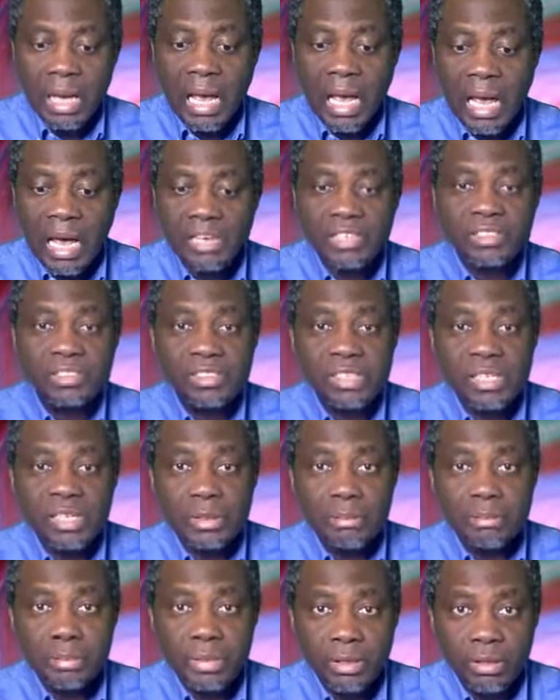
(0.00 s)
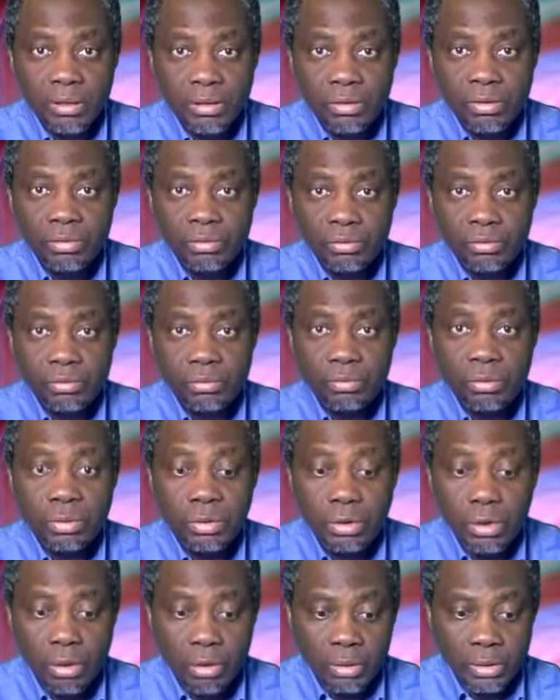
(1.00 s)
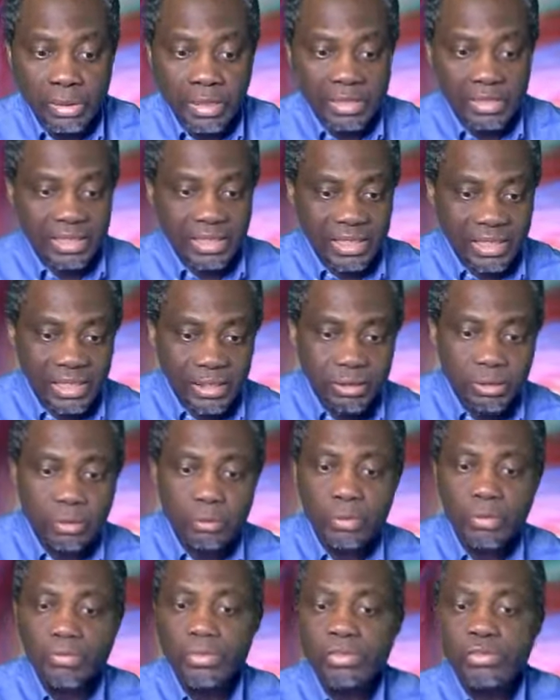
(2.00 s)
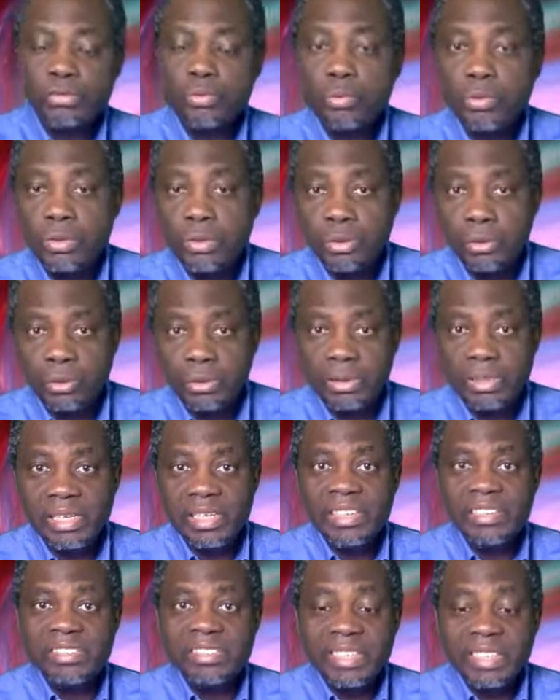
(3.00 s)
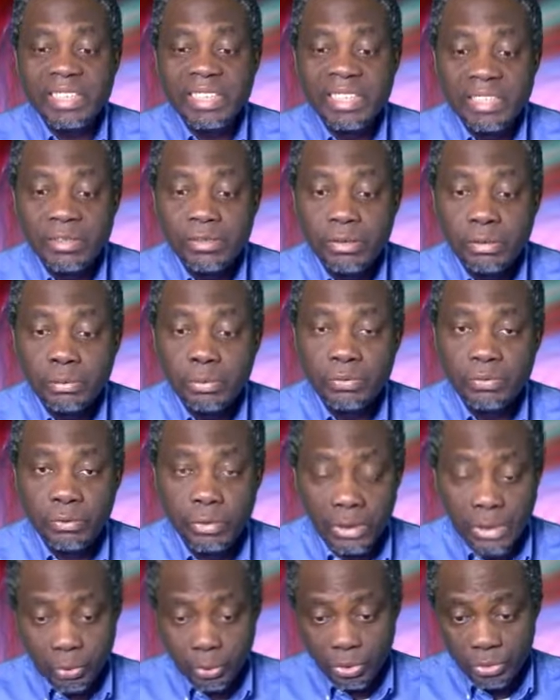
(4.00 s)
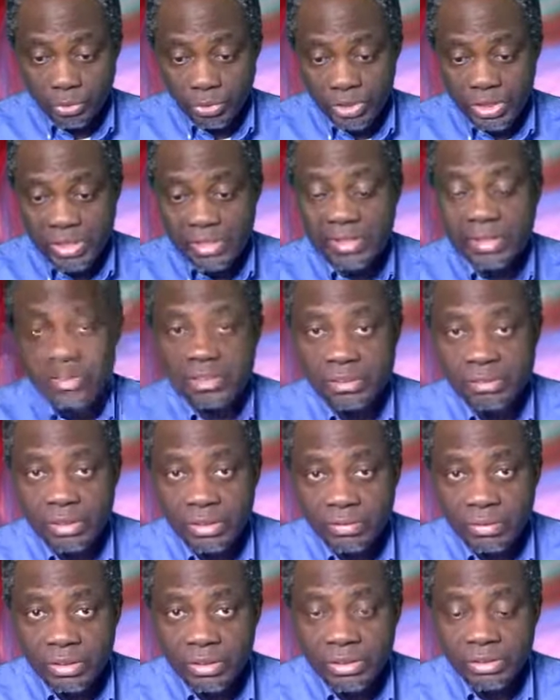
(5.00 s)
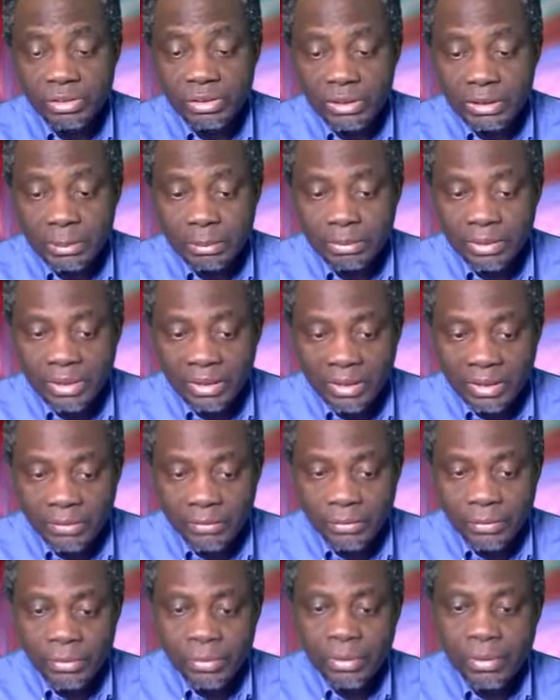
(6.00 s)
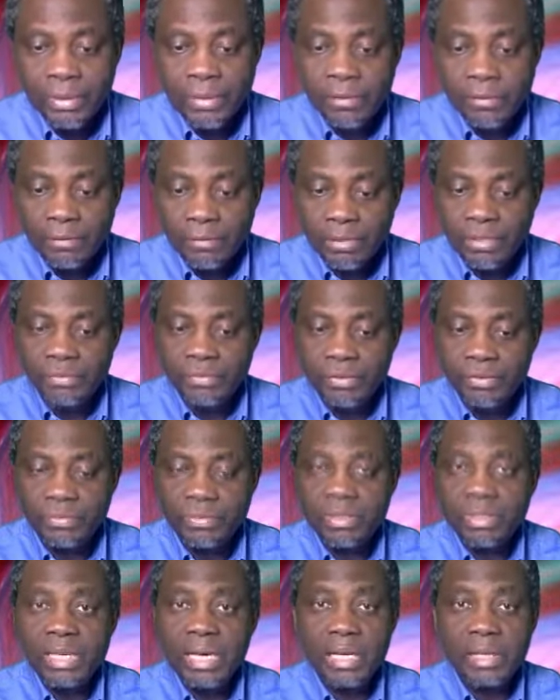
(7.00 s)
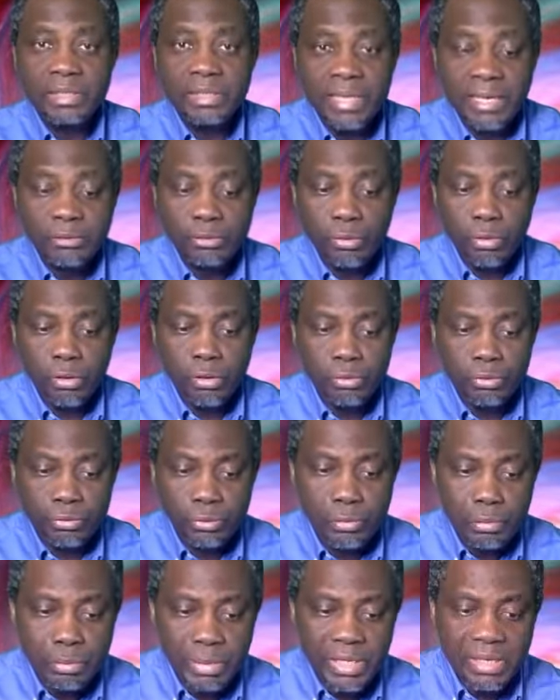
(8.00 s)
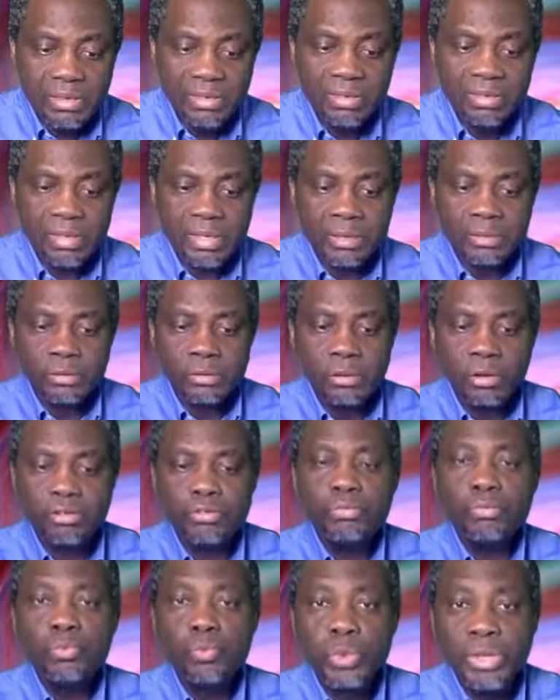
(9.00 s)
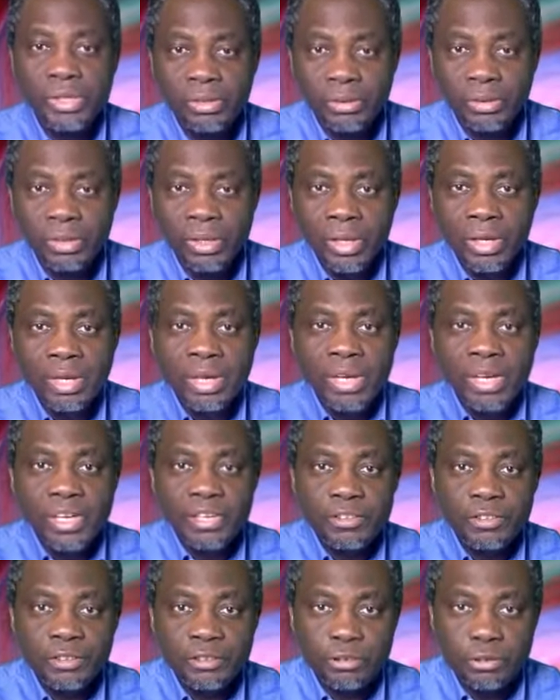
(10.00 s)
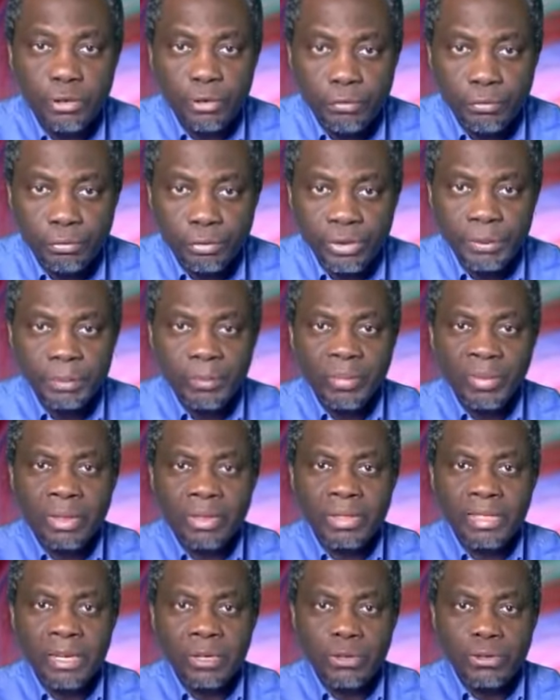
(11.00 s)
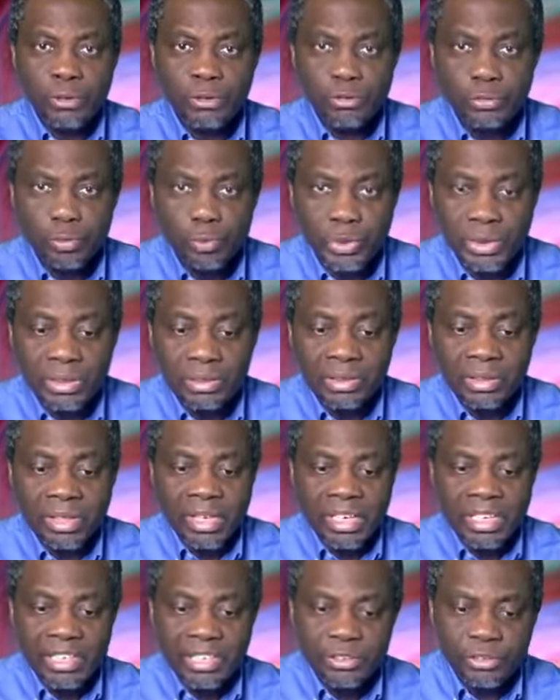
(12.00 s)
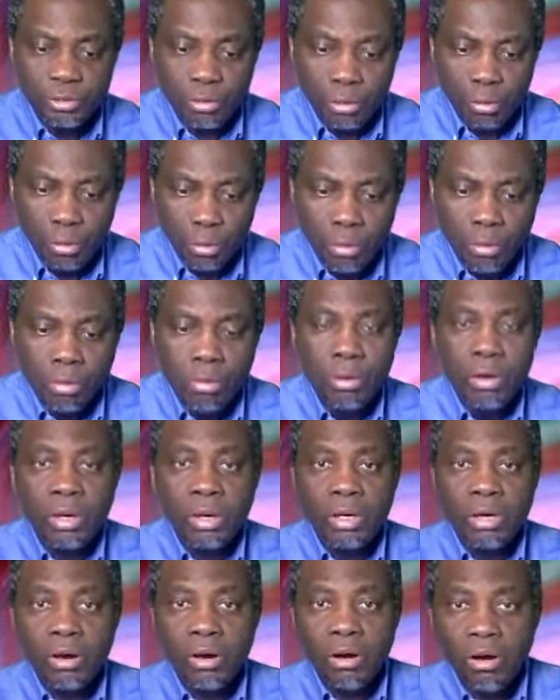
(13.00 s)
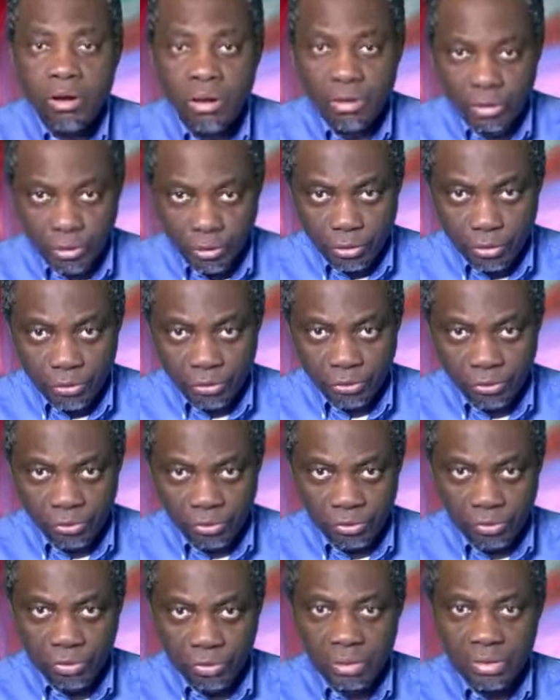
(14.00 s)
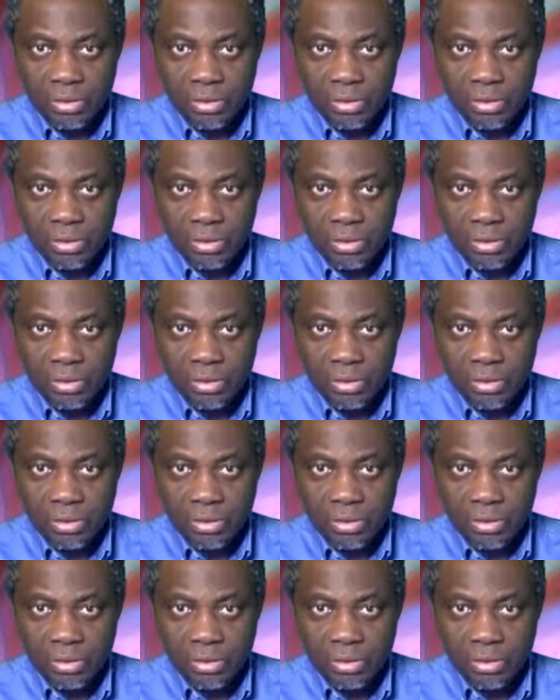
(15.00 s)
actually belongs to God, that the kingdom of this world is the kingdom of God. And we read that in Revelation chapter 11 verse 15. And that also means that God's will is sovereign, that God's will is law on earth